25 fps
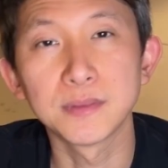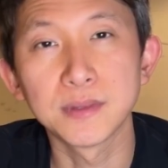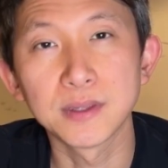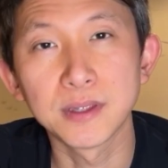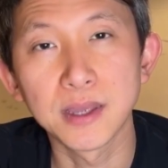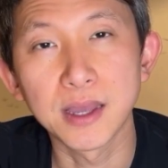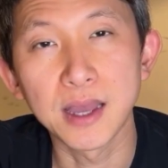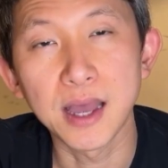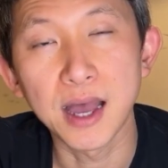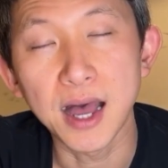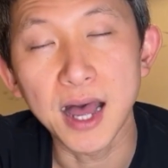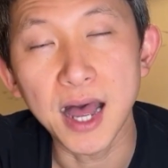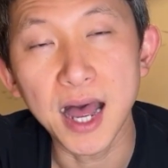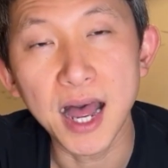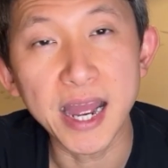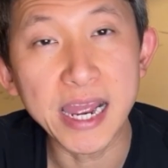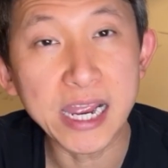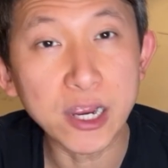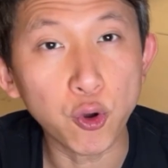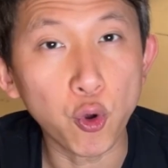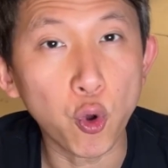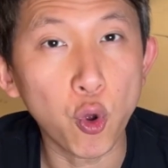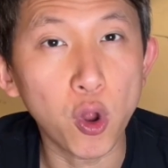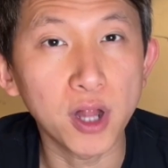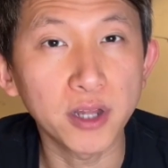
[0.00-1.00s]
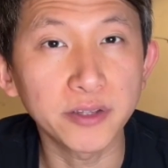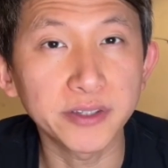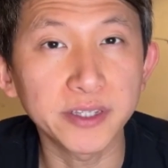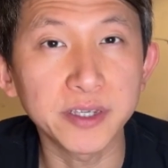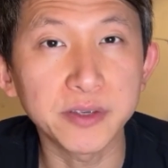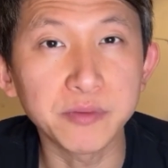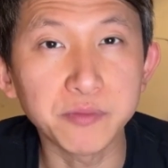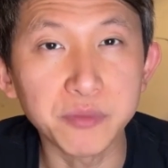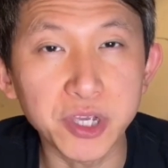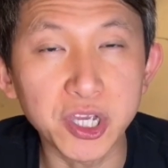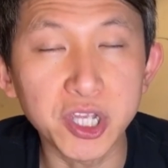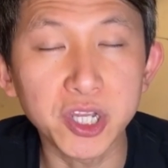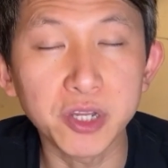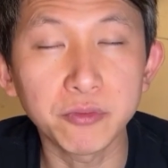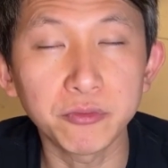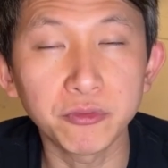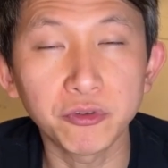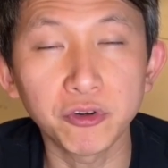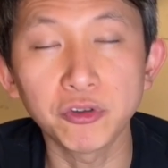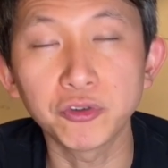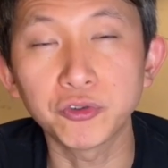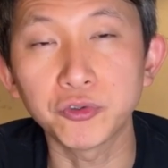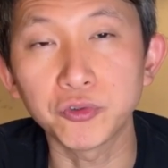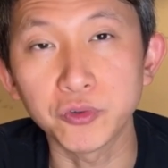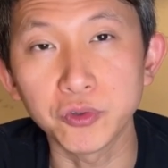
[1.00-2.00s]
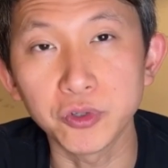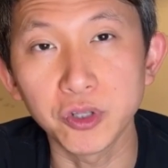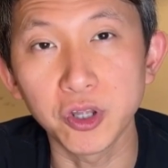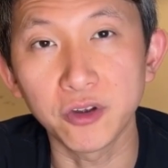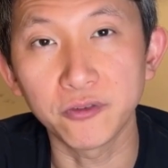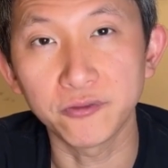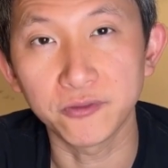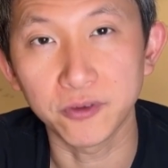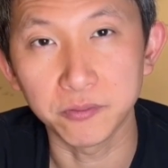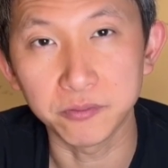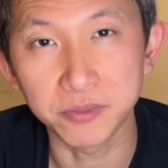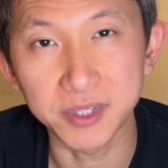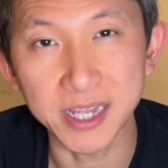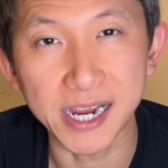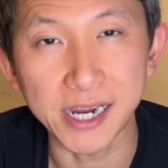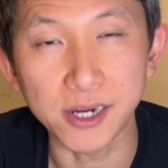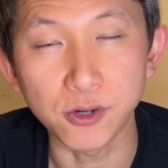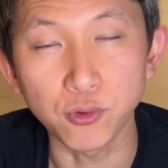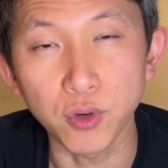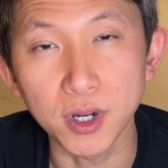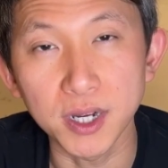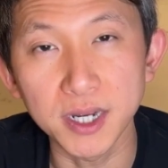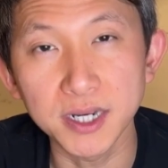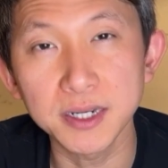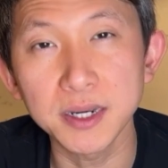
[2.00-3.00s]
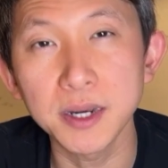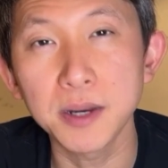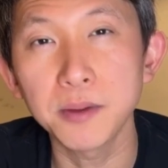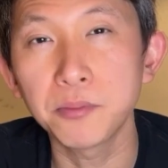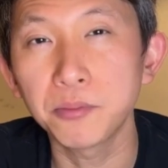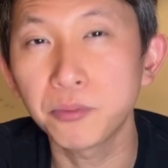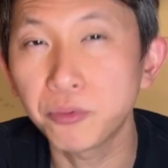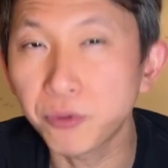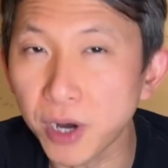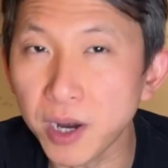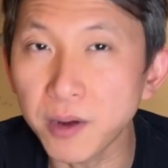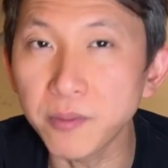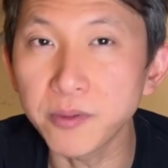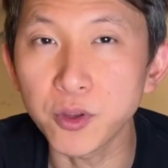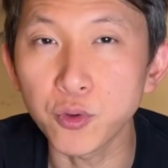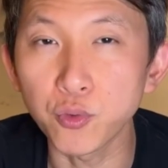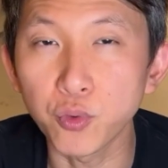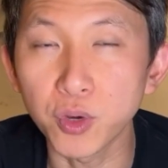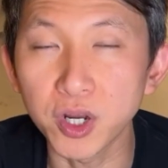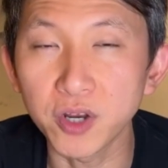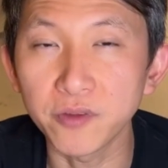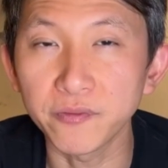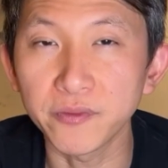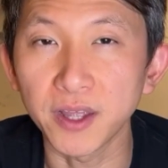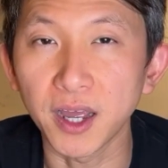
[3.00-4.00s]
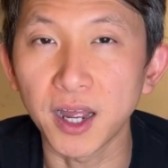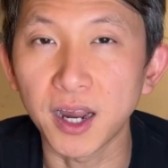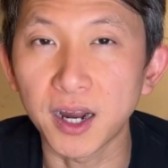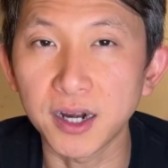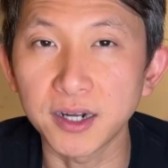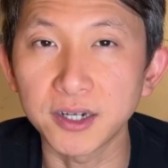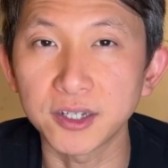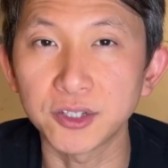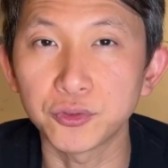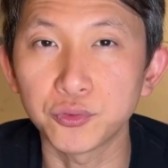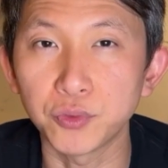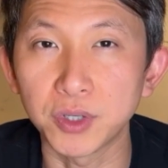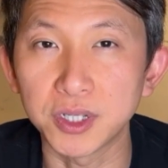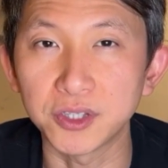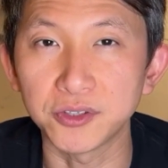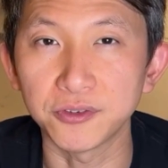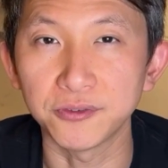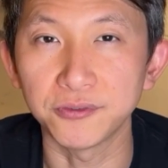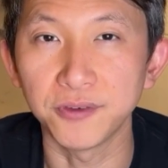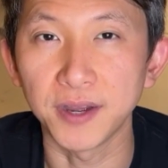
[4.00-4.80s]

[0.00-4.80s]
High quality medium roast oolong from Taiwan, probably one of the hardest one to find.